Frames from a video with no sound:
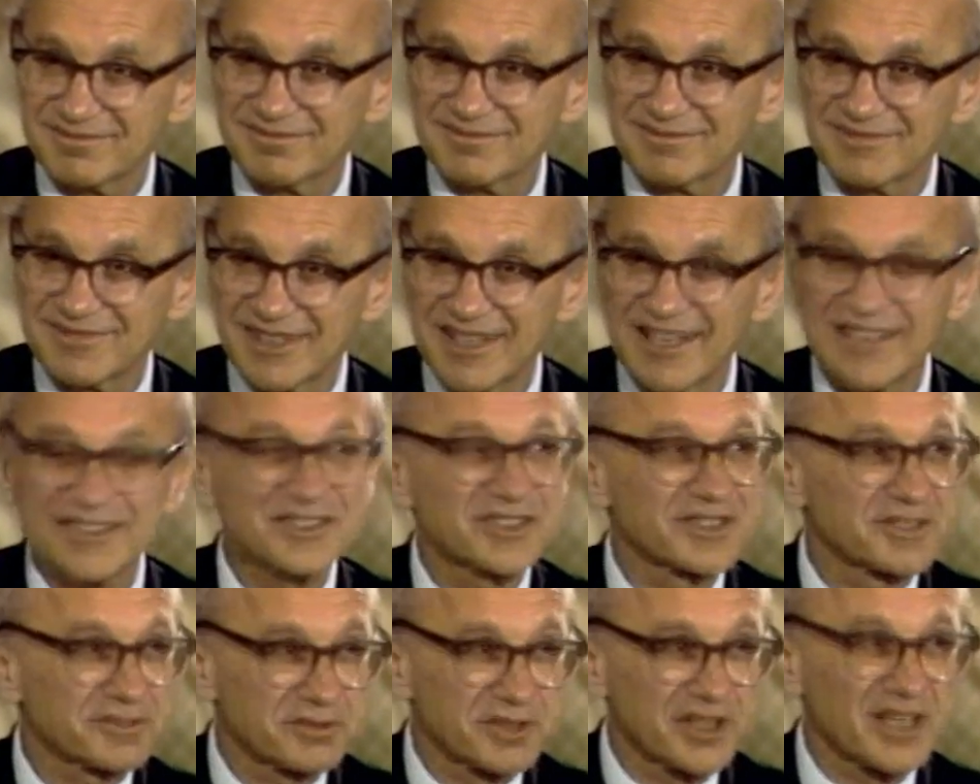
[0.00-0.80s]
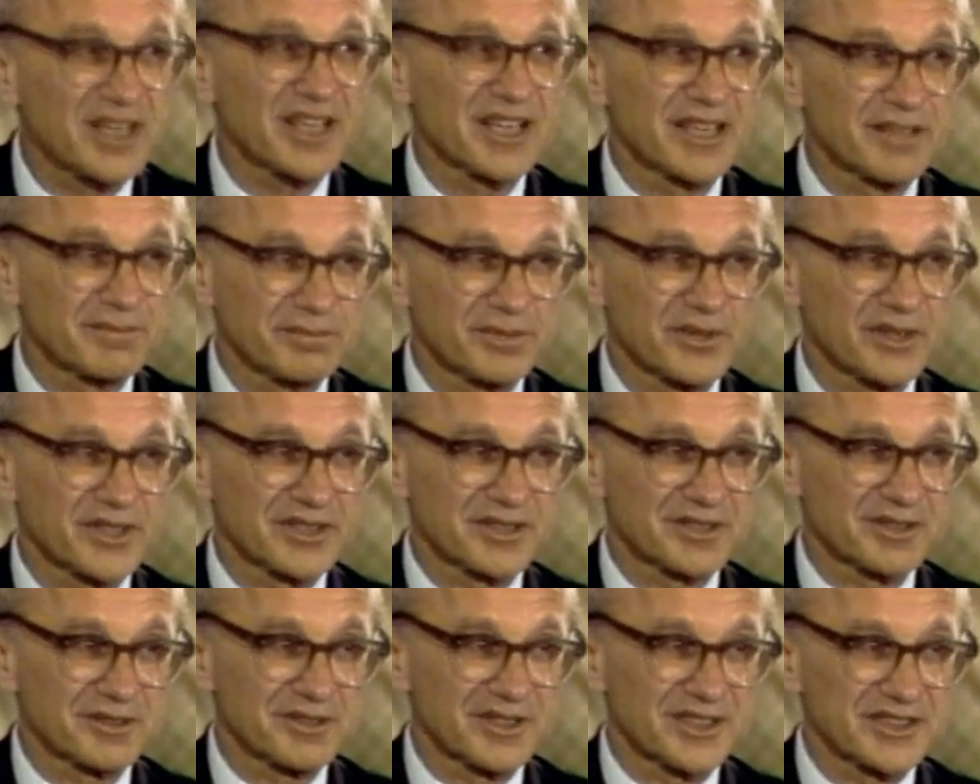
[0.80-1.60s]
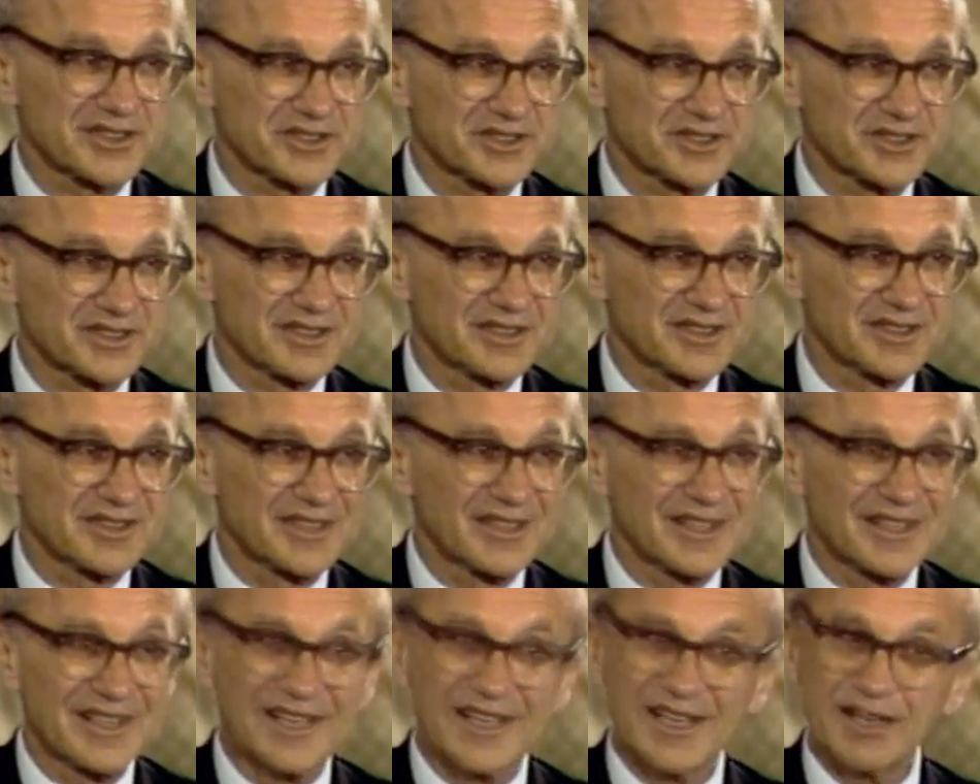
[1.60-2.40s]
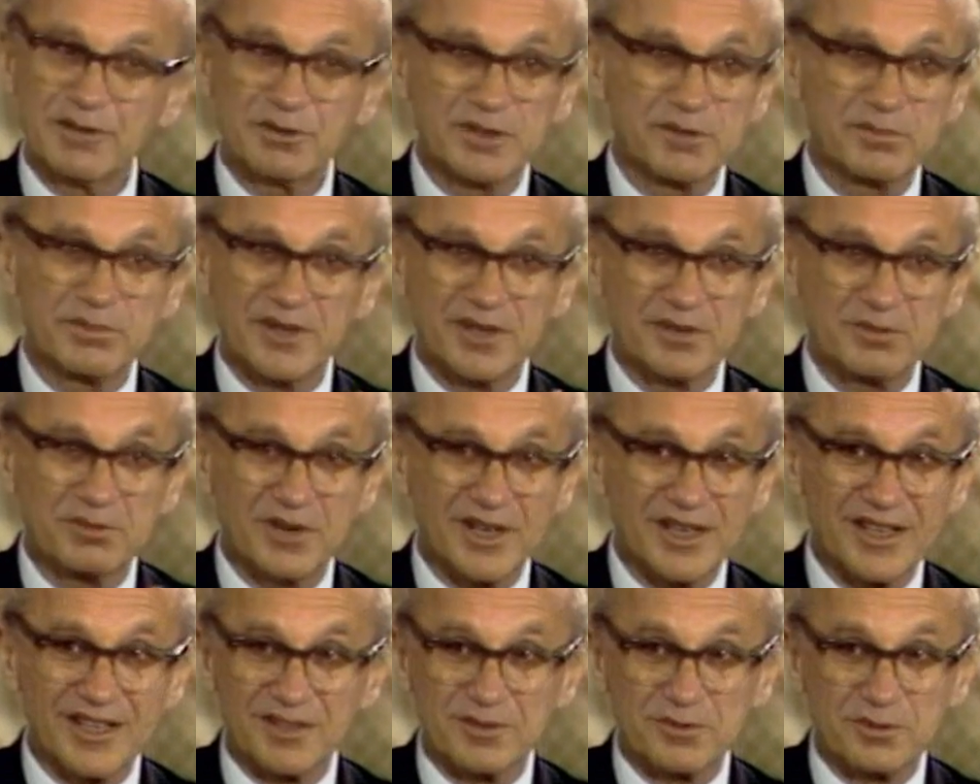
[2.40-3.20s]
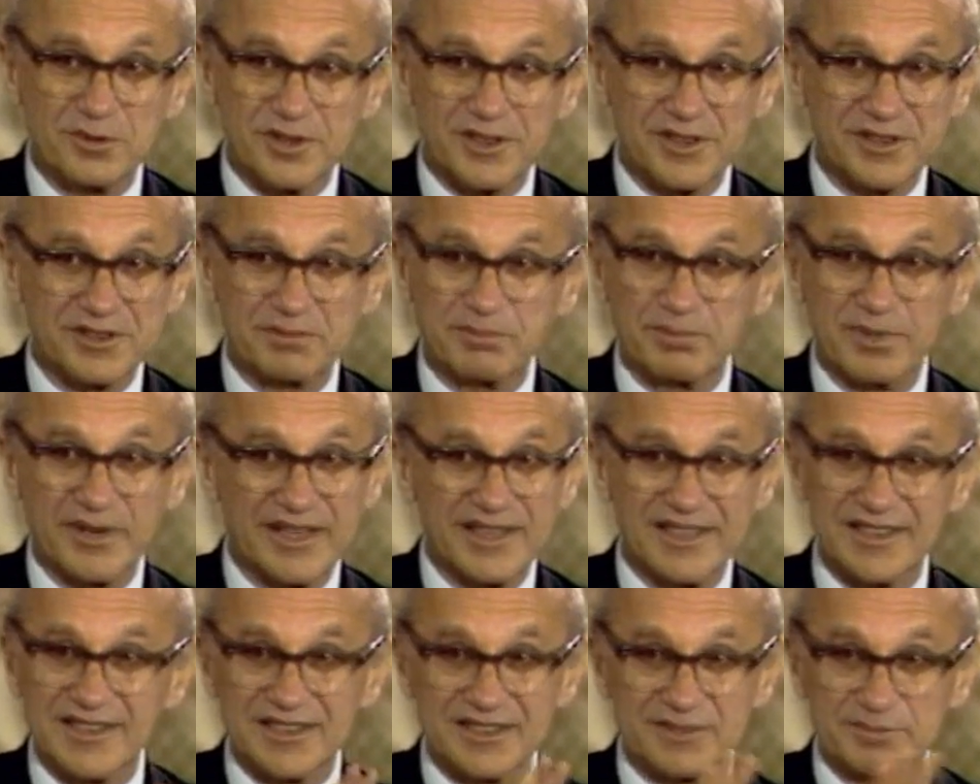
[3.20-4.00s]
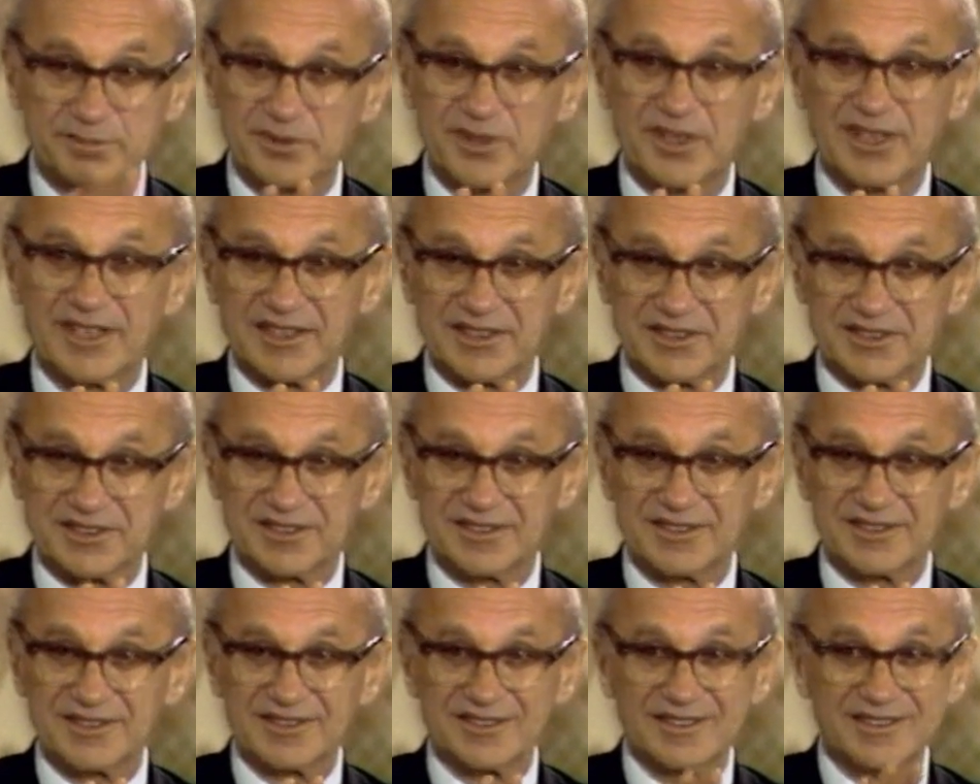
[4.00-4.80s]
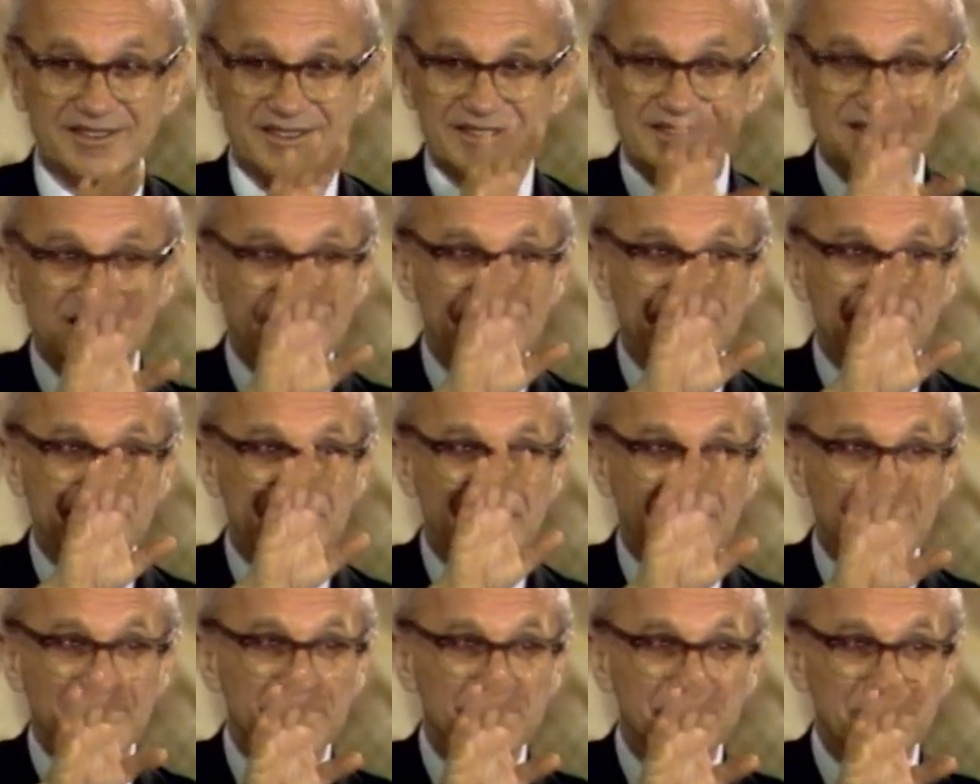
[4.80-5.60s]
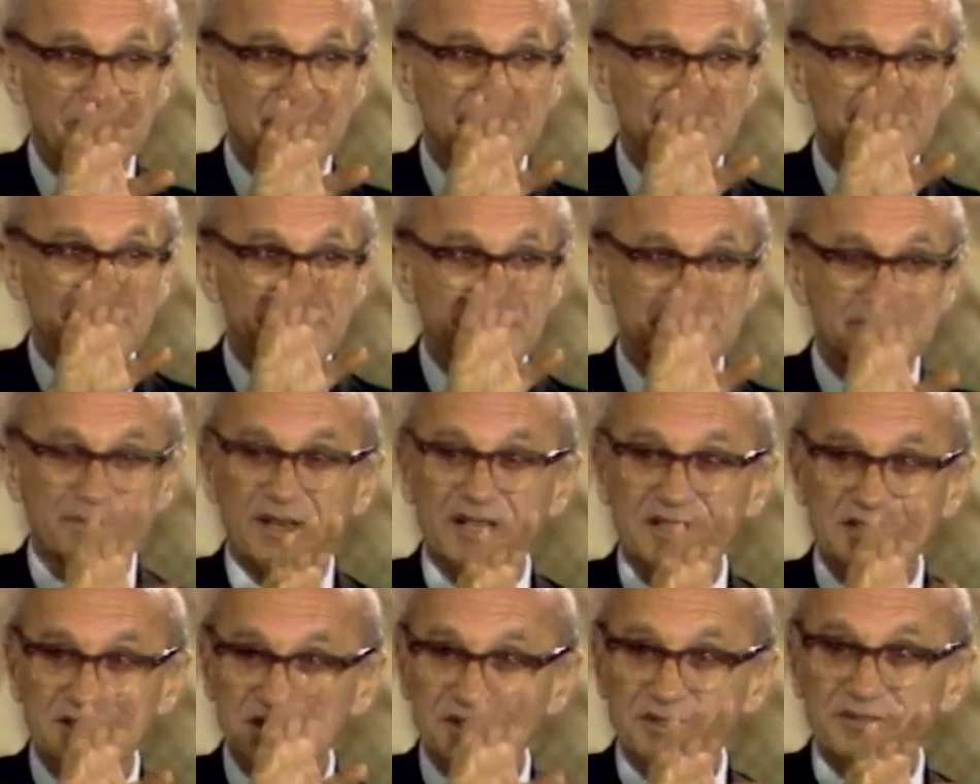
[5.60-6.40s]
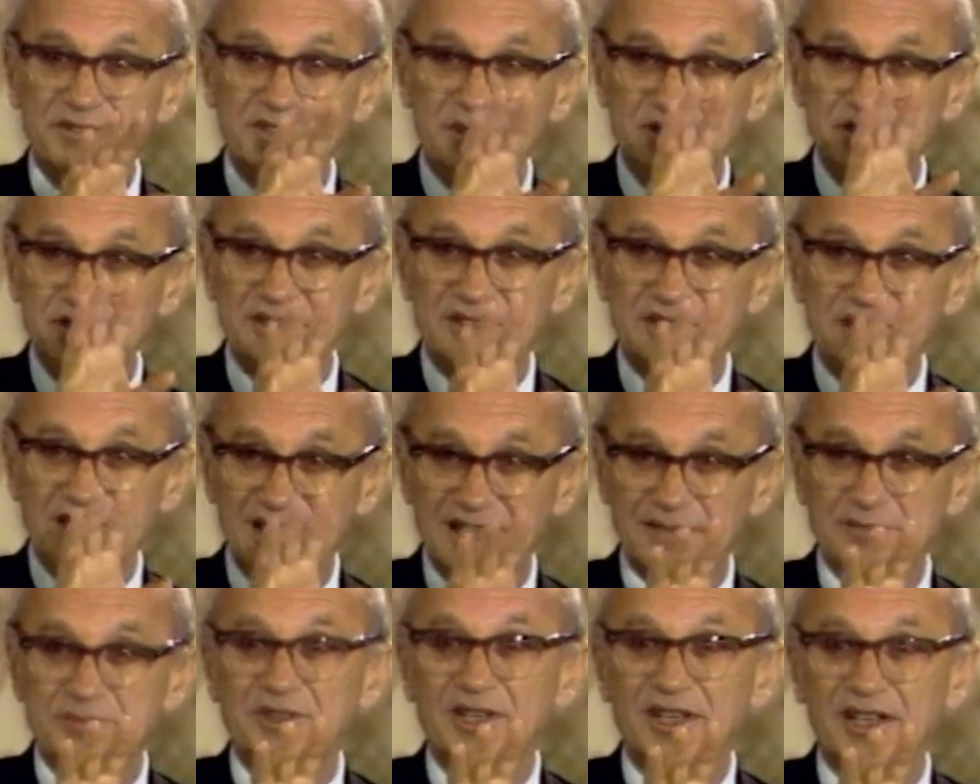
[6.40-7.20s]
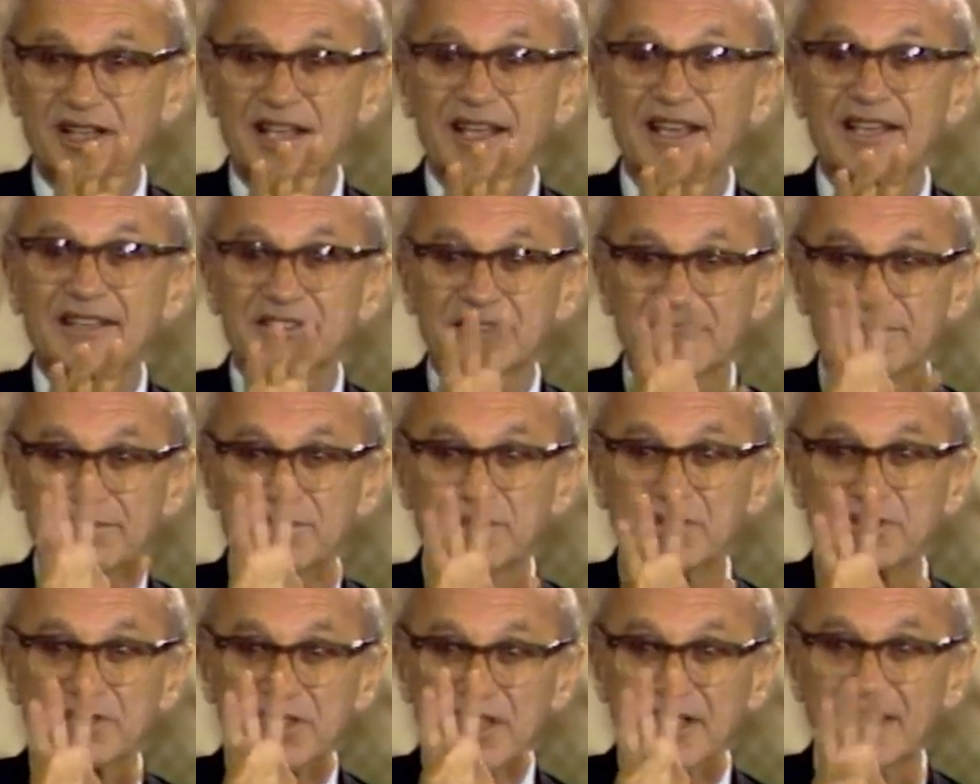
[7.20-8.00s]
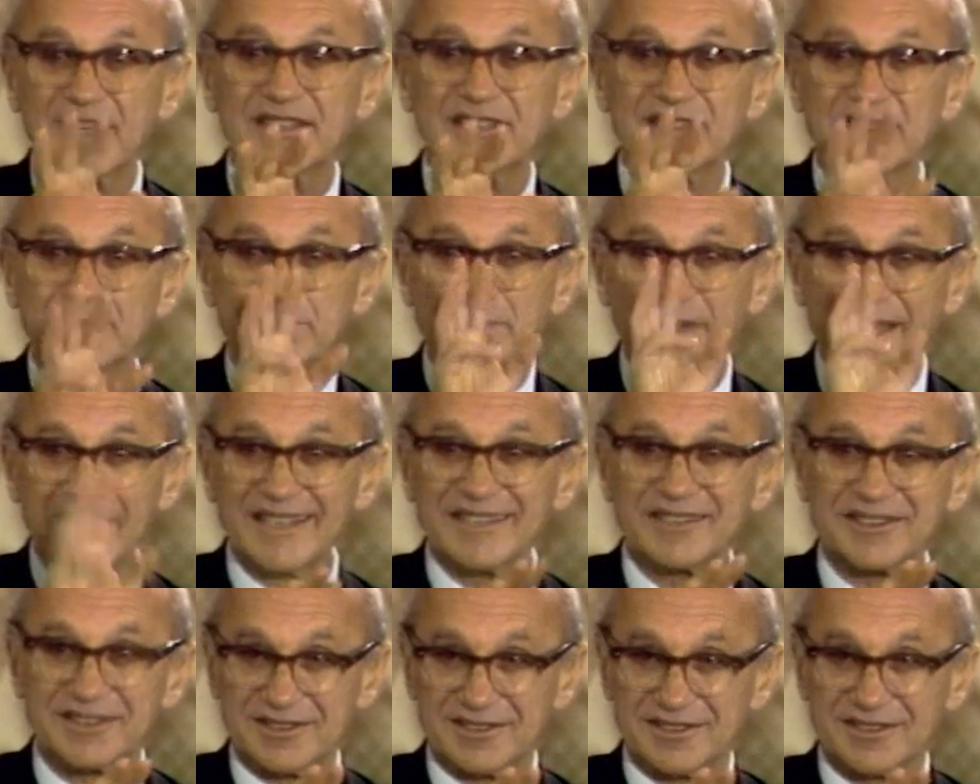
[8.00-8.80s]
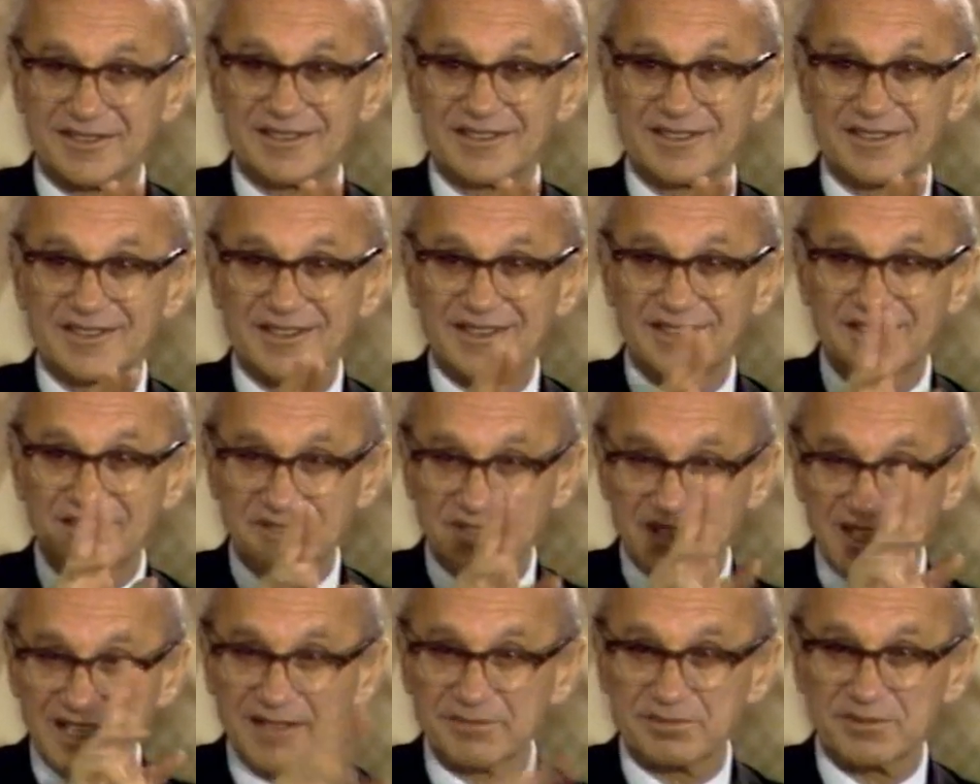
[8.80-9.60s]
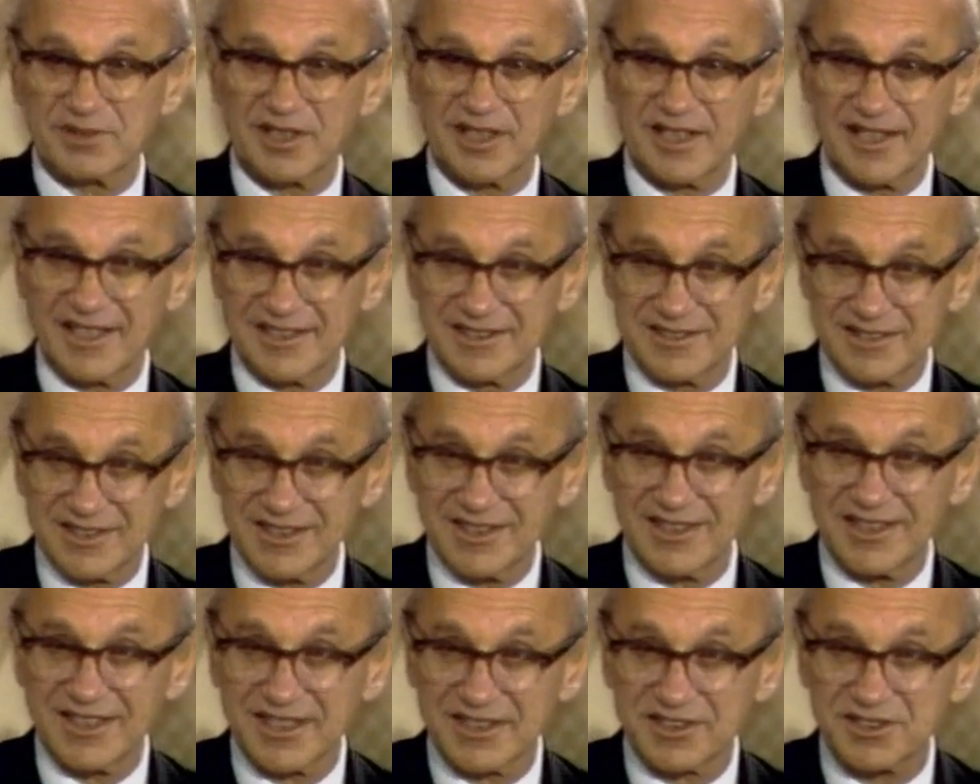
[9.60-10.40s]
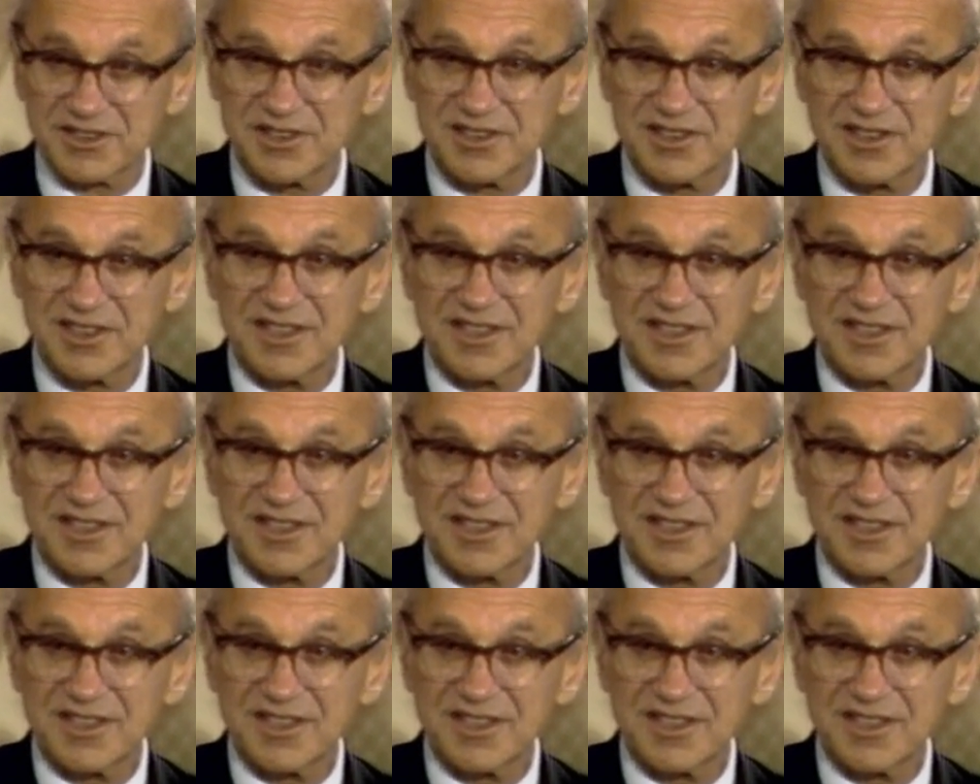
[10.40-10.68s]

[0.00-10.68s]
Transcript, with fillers: That's the really important question. It would be well worth paying the price of getting rid of the special treatment of capital gains if you could get the base of capital gains indexed.